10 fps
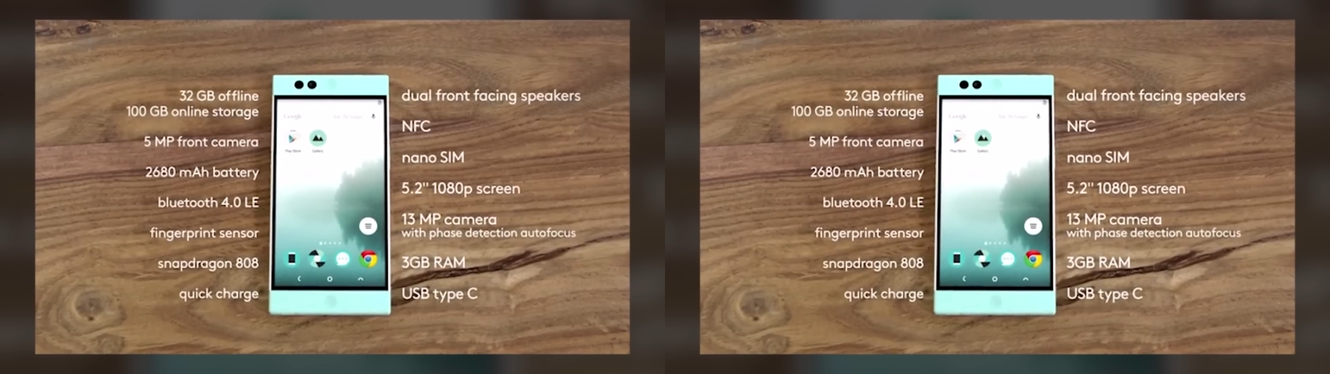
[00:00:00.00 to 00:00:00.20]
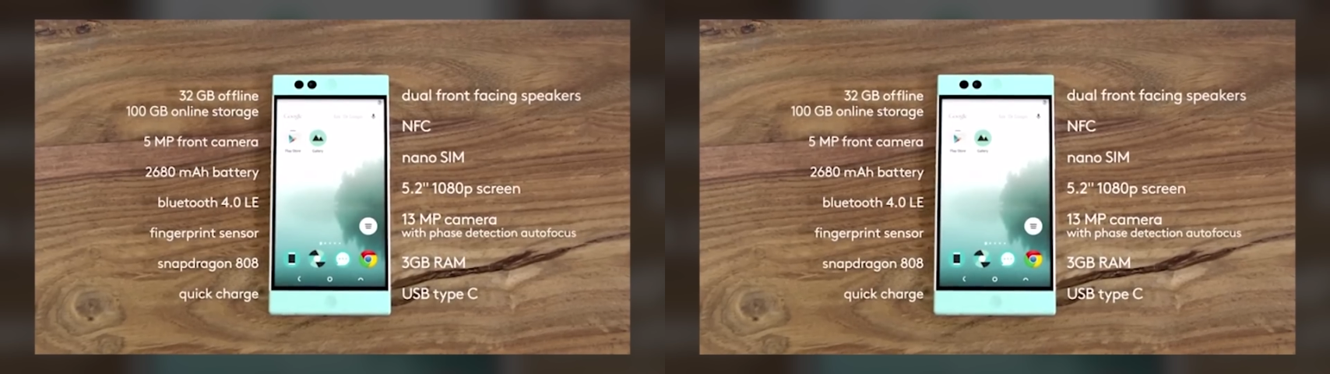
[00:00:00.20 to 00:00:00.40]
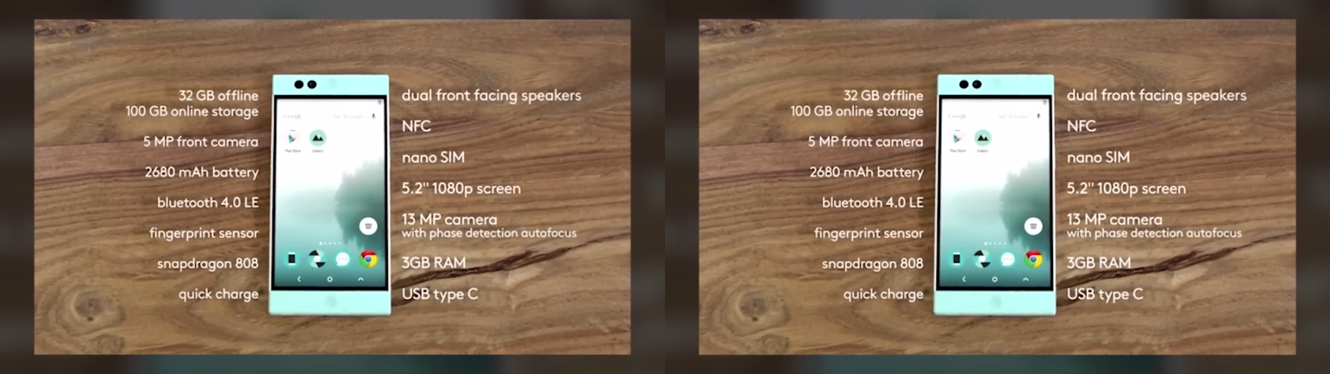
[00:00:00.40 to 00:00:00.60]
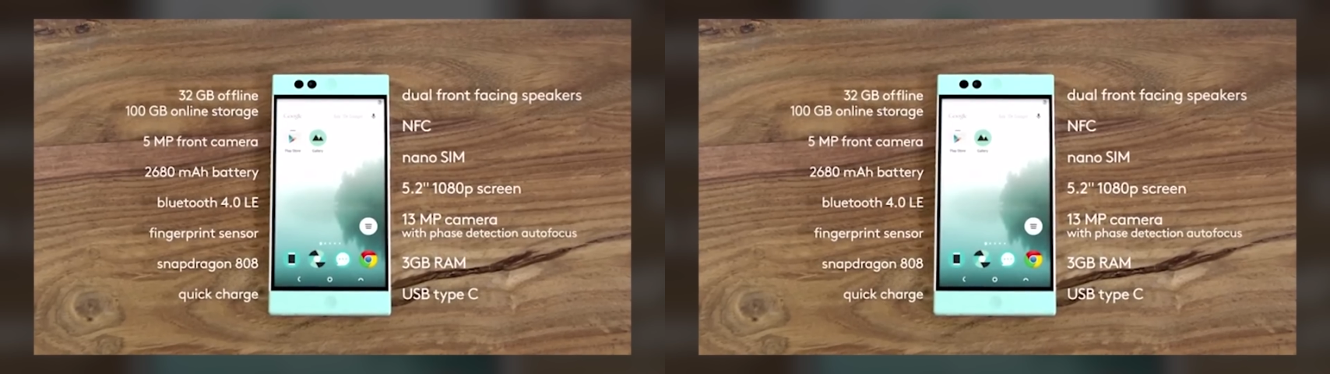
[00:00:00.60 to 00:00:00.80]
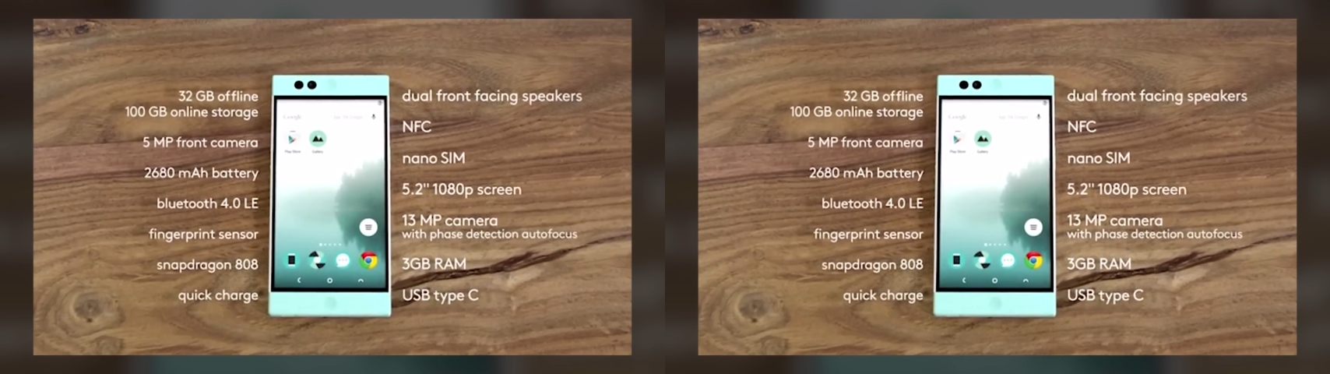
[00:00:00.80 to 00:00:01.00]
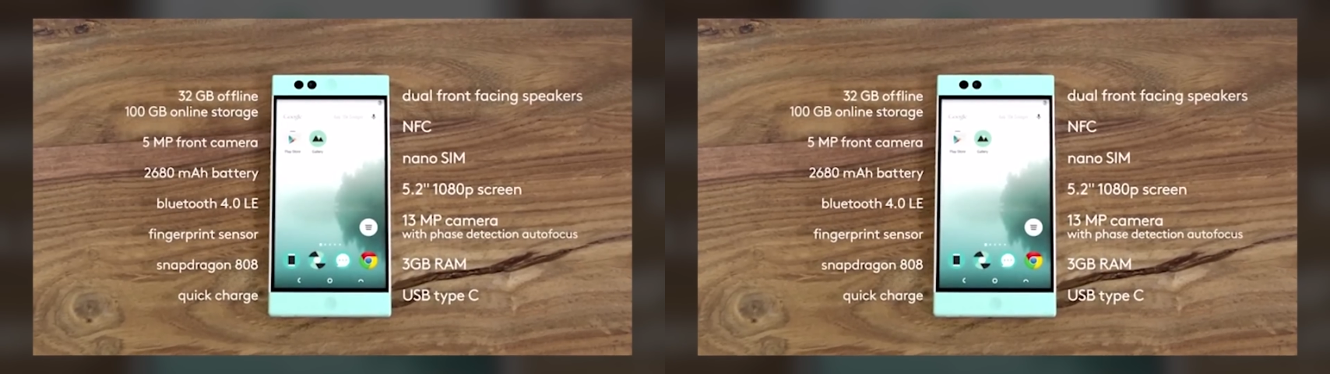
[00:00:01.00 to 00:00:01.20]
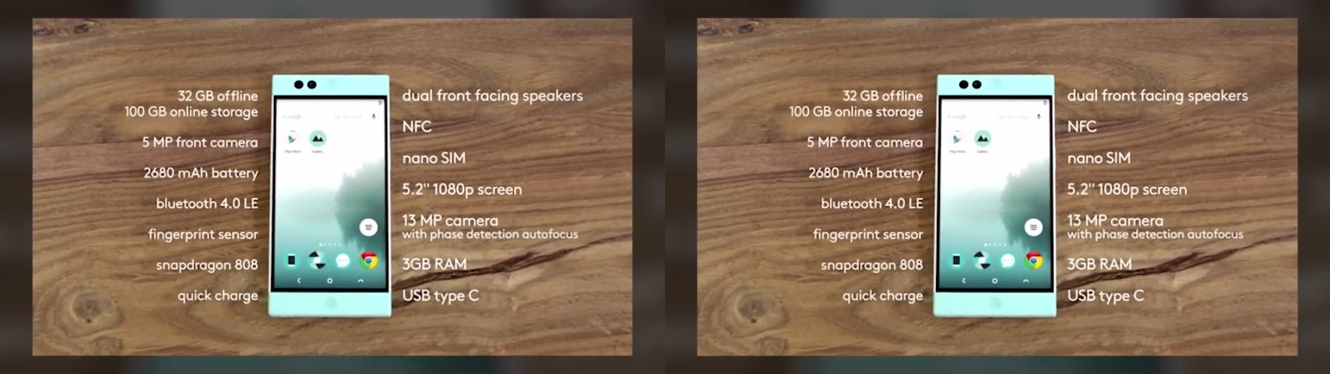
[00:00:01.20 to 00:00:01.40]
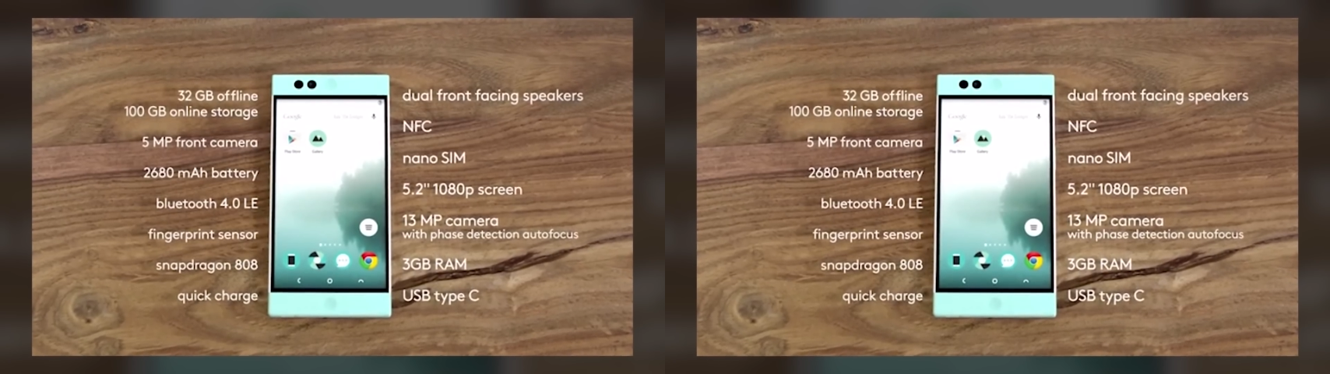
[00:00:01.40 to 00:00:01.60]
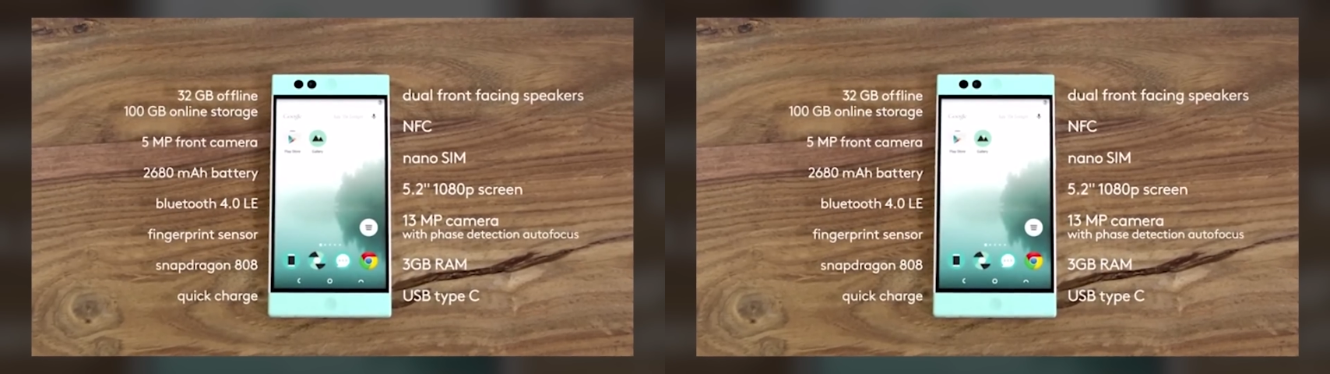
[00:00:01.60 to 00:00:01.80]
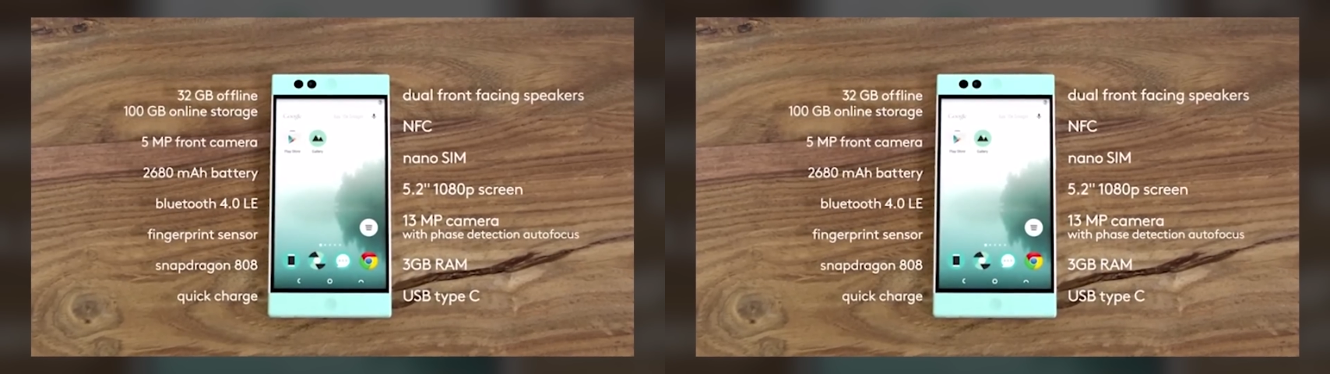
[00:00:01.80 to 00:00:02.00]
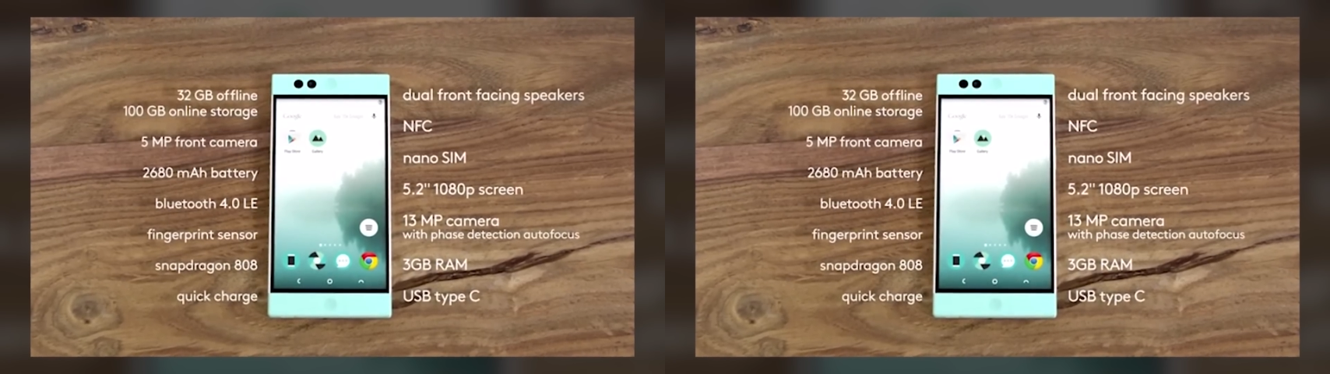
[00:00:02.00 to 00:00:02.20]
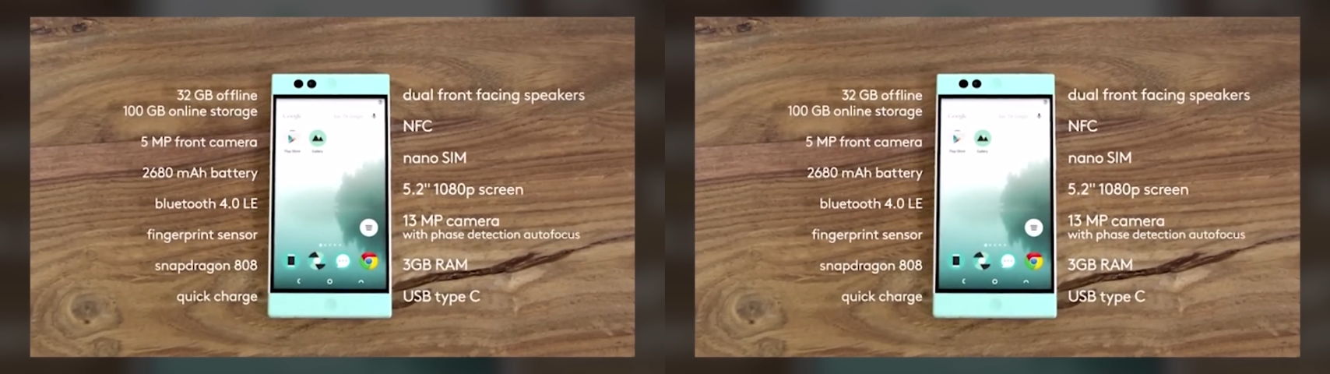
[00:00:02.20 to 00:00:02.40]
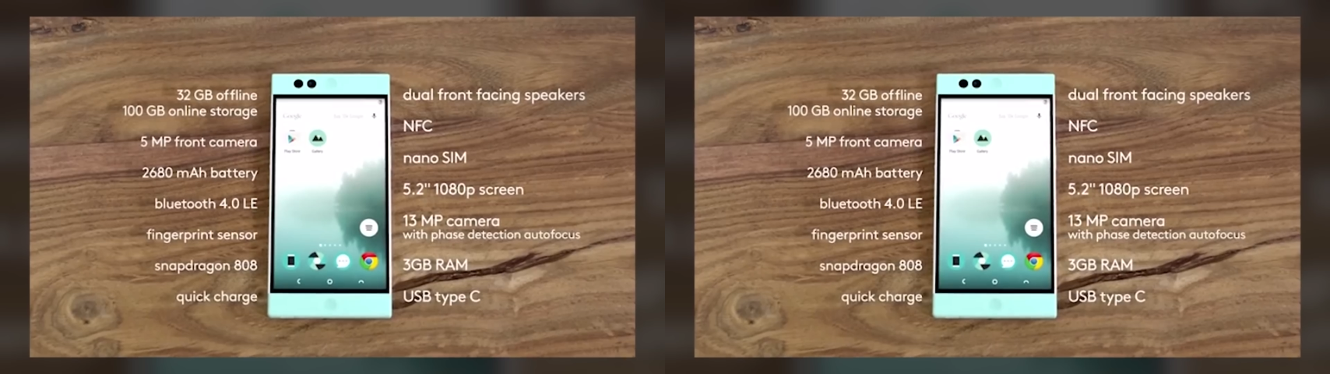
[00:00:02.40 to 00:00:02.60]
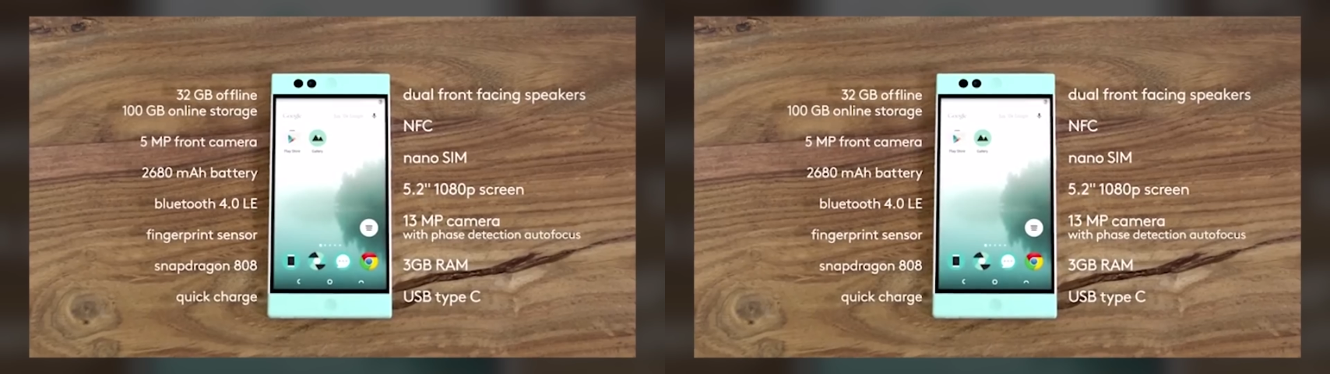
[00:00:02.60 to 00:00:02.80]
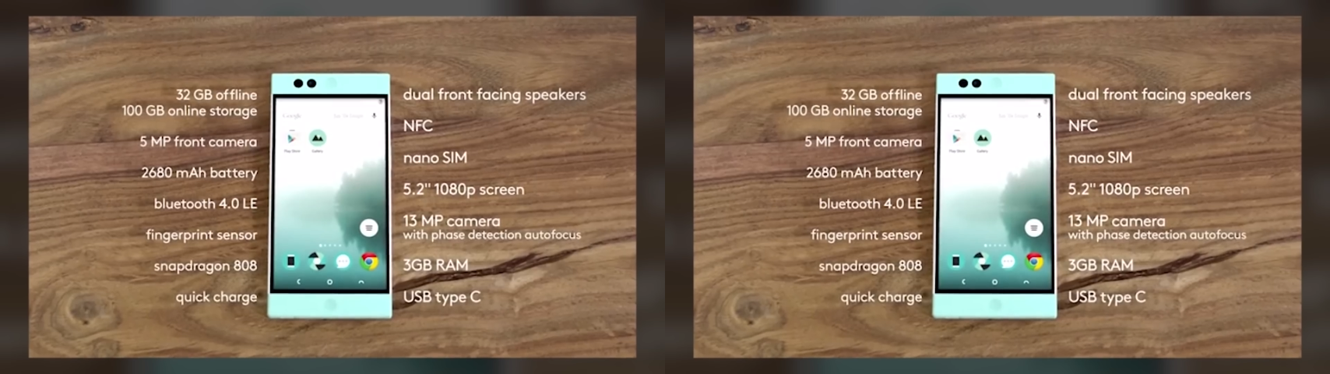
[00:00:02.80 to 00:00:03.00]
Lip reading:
(no speaker visible)